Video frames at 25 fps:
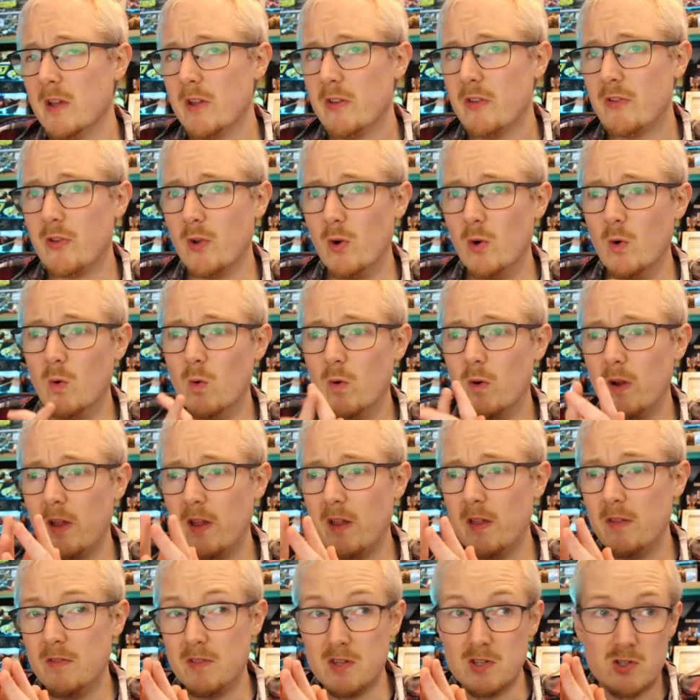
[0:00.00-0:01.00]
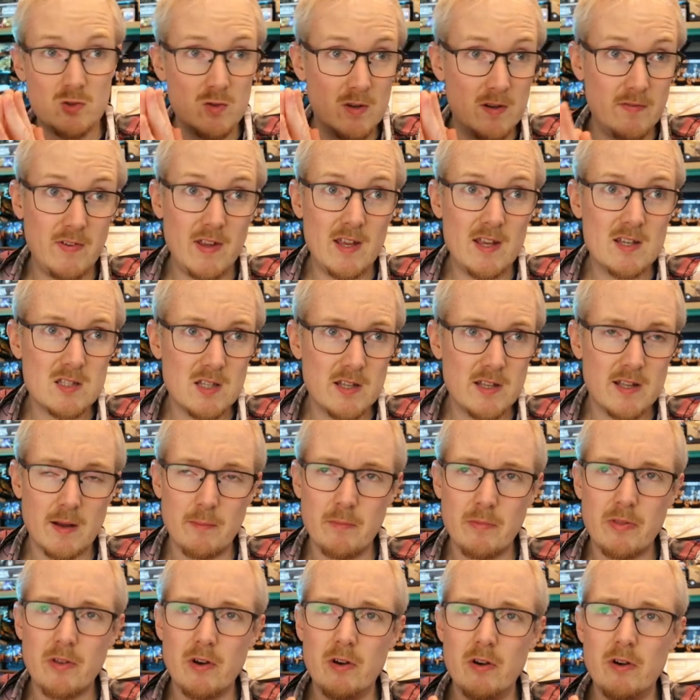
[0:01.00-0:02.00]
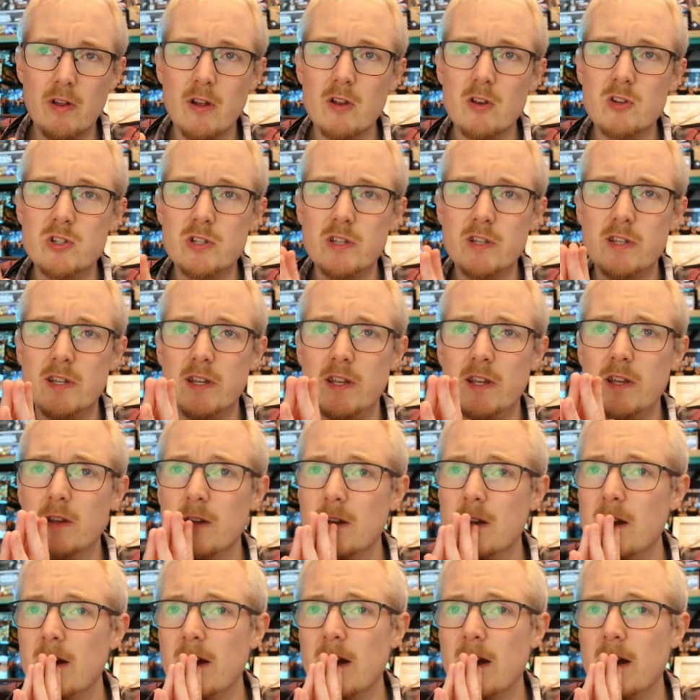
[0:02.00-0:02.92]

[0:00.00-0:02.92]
So this could have easily come 3rd at a GT.